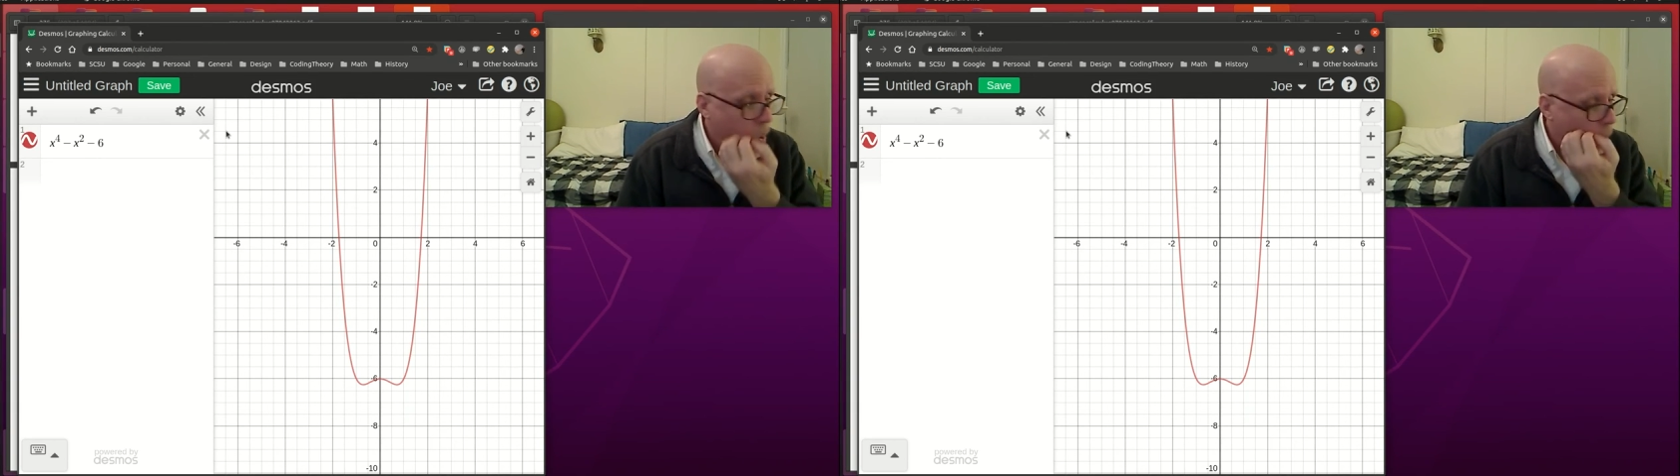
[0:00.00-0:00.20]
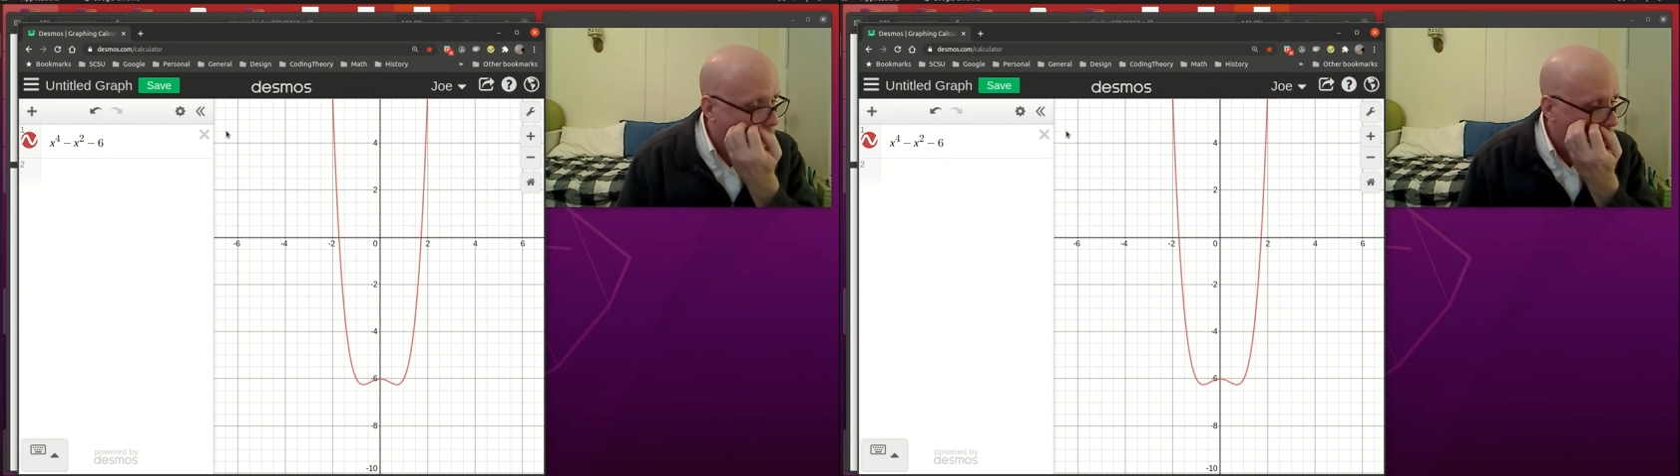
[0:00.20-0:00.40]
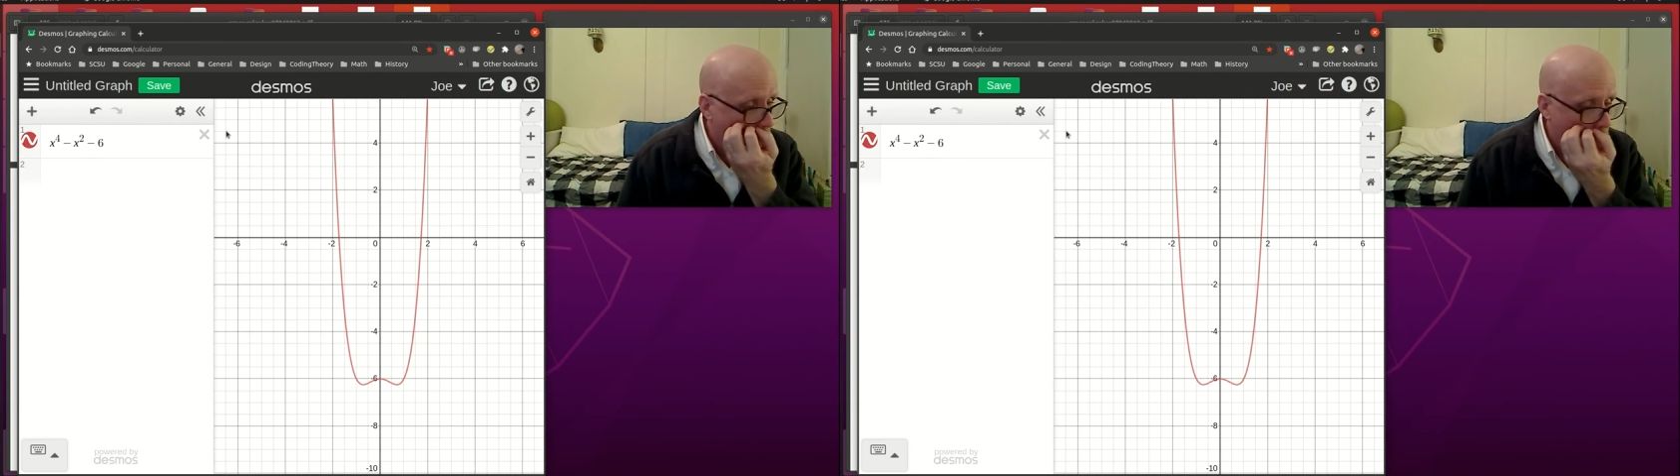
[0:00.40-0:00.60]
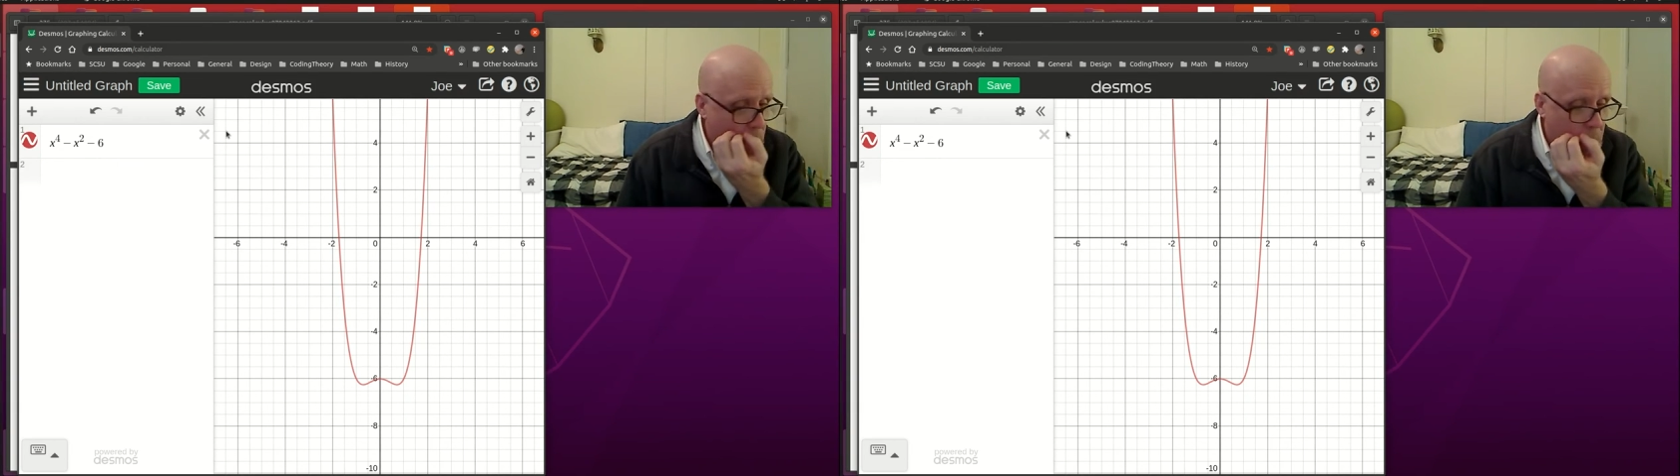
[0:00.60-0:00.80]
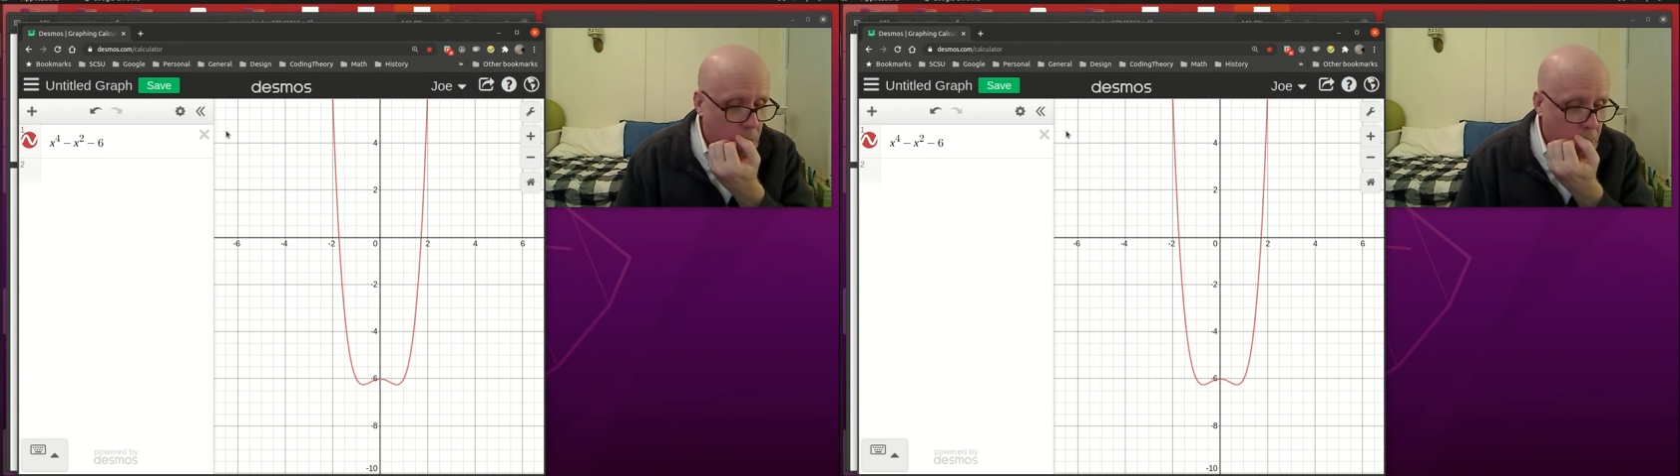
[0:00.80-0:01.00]
or
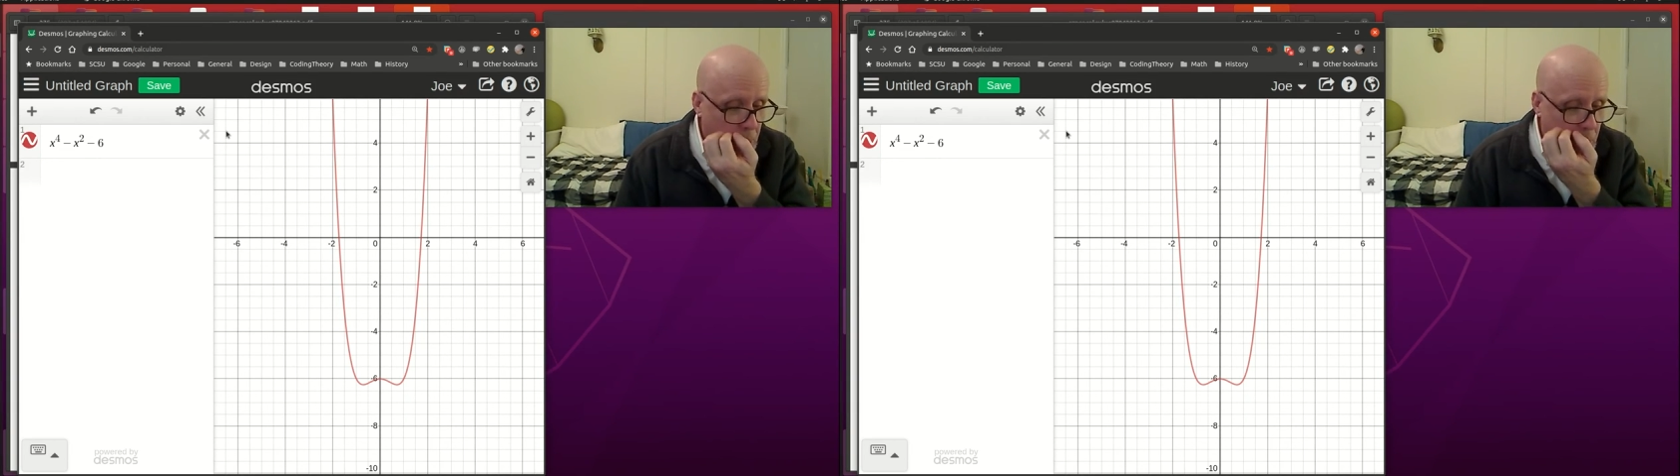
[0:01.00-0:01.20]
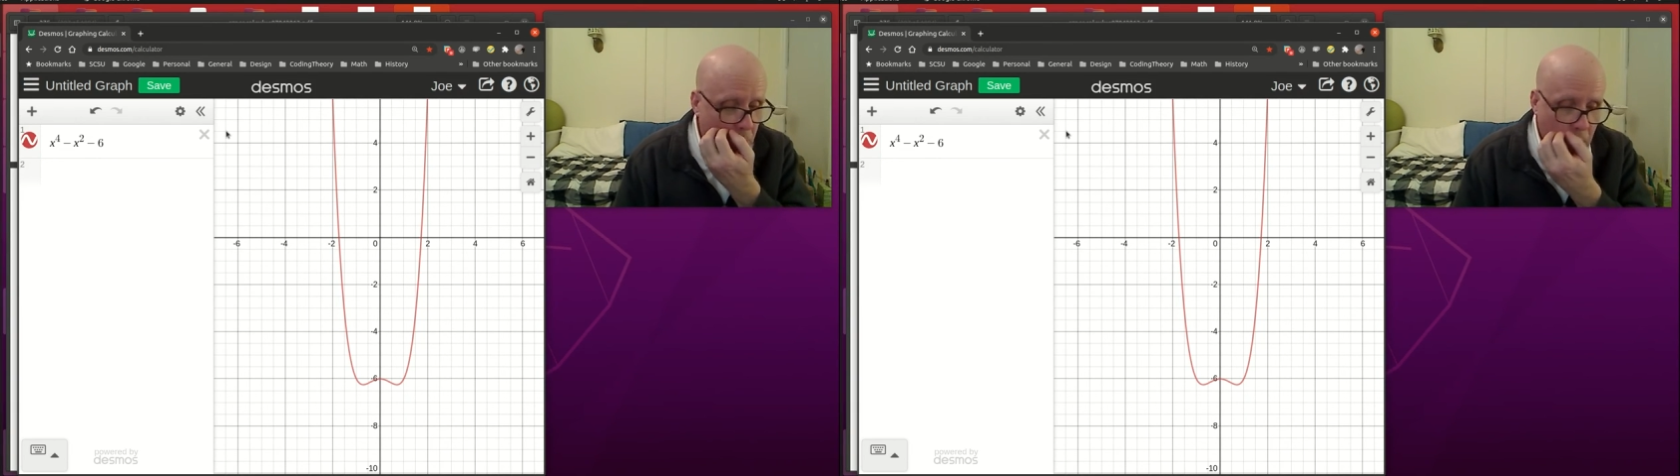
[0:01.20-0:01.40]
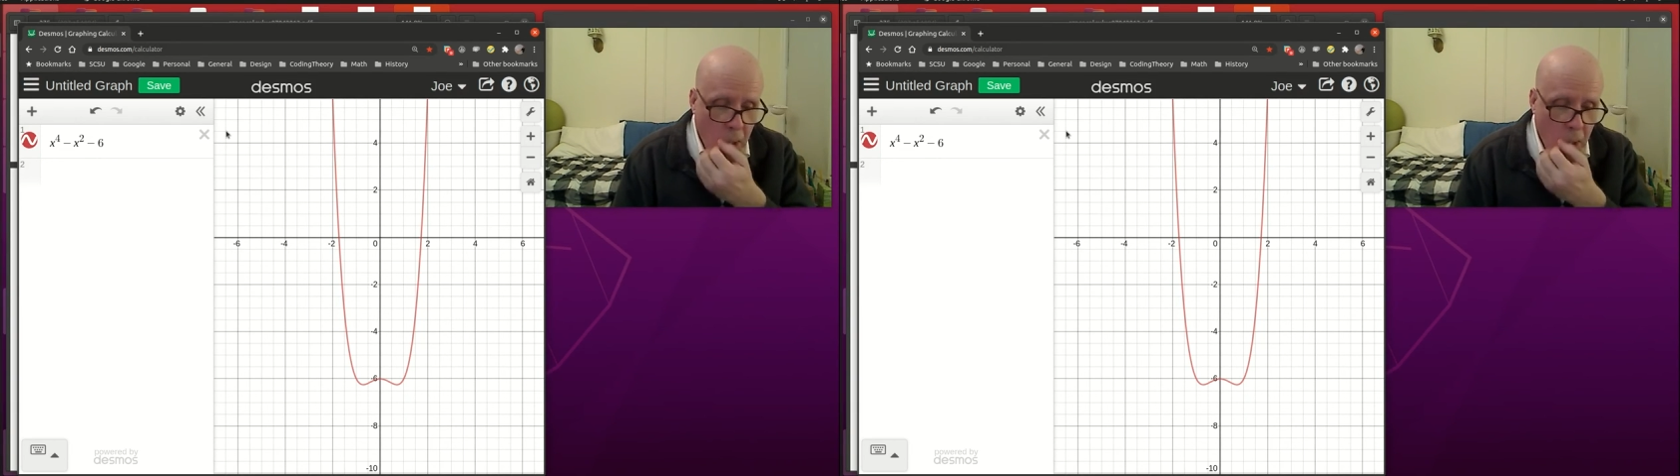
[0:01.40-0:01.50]
that you can do